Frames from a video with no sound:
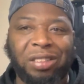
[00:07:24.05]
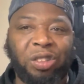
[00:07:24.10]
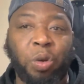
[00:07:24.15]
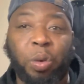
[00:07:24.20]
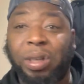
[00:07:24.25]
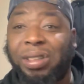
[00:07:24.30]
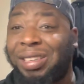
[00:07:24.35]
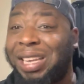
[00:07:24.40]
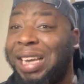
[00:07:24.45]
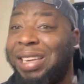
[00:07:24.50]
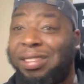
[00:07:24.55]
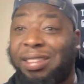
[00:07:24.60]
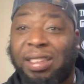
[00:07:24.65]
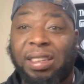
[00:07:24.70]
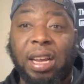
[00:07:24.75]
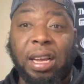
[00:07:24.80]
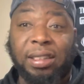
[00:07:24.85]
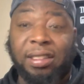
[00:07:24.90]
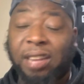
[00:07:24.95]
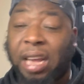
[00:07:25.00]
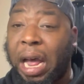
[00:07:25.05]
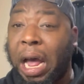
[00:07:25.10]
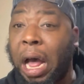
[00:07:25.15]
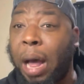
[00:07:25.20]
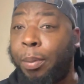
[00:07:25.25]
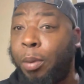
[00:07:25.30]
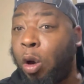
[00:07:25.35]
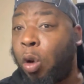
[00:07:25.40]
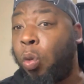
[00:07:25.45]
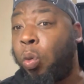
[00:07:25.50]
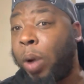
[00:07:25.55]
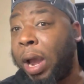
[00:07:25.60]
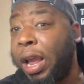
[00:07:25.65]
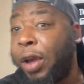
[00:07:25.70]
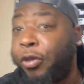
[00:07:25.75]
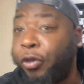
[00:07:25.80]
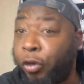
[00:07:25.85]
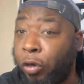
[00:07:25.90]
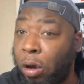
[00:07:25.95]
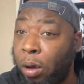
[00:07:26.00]
So it takes time away
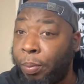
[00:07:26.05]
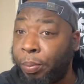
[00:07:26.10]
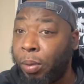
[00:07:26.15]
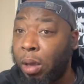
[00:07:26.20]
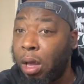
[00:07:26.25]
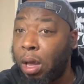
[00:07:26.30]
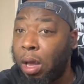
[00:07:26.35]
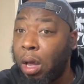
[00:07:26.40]
from